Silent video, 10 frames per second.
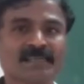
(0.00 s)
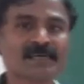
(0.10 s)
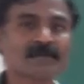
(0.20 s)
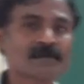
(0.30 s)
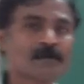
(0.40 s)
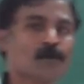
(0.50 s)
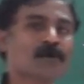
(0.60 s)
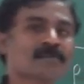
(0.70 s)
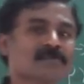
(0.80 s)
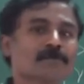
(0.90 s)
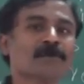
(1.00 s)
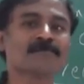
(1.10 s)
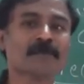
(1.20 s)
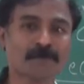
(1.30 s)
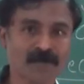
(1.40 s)
that what are some
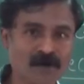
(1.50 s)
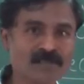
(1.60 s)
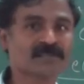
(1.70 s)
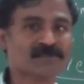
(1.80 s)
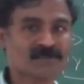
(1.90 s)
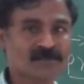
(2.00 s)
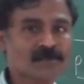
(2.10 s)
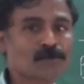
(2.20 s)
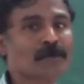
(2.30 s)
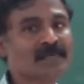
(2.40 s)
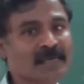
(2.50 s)
of the precautions to be